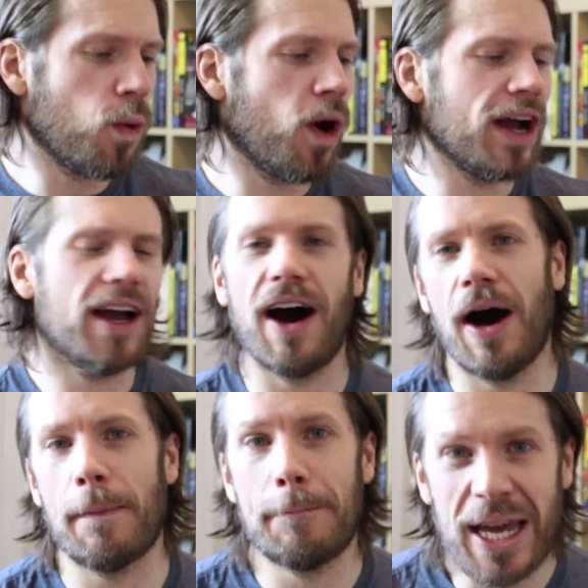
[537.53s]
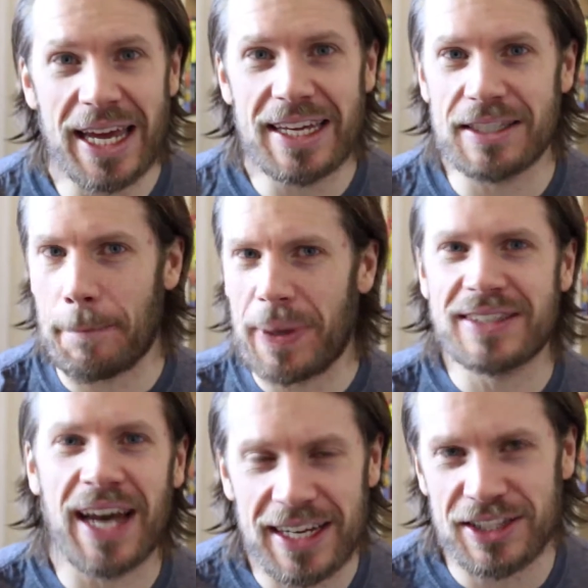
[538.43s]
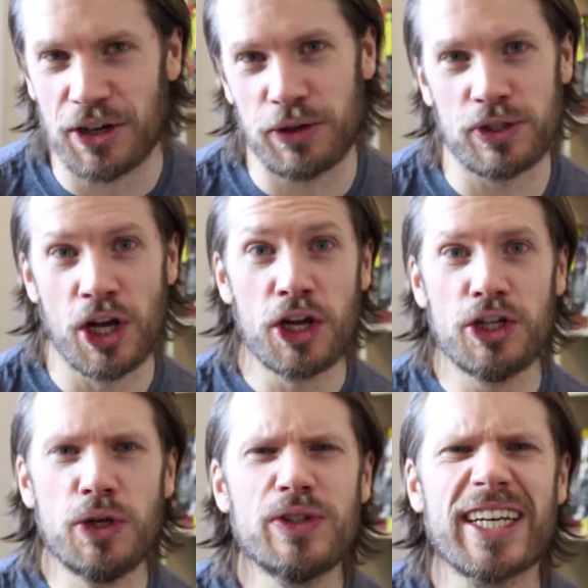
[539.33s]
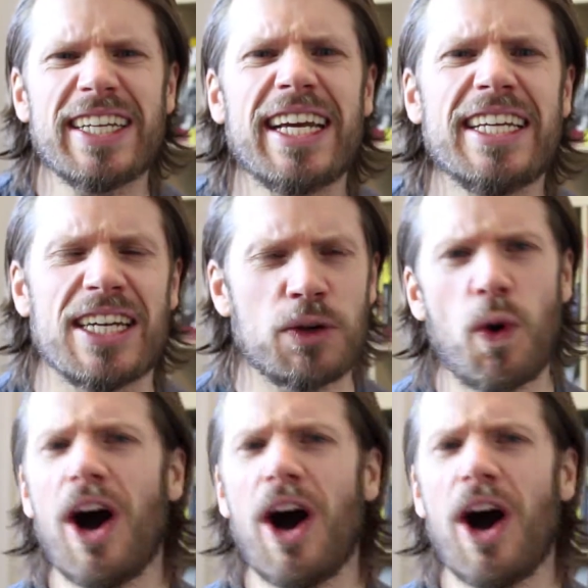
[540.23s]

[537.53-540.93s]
Why aren't peas and potatoes using nicotine?